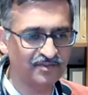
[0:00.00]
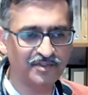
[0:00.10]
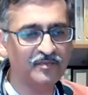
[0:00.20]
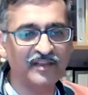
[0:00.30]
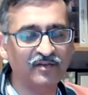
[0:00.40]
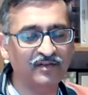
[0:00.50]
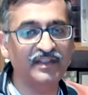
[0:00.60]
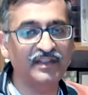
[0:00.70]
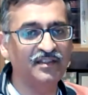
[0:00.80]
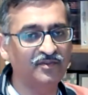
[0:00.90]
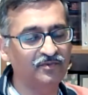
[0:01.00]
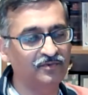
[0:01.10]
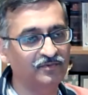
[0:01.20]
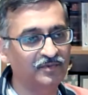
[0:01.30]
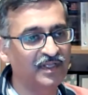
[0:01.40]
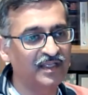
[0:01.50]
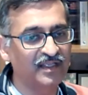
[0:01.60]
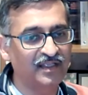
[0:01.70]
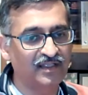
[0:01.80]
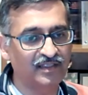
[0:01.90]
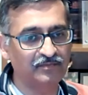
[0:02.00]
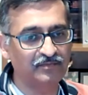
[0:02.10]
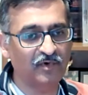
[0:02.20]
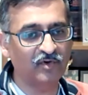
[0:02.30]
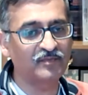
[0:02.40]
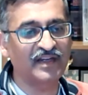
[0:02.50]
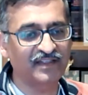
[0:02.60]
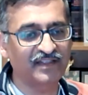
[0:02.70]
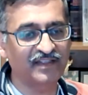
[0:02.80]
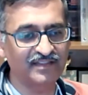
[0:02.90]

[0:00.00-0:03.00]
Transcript: So you may not need to automatically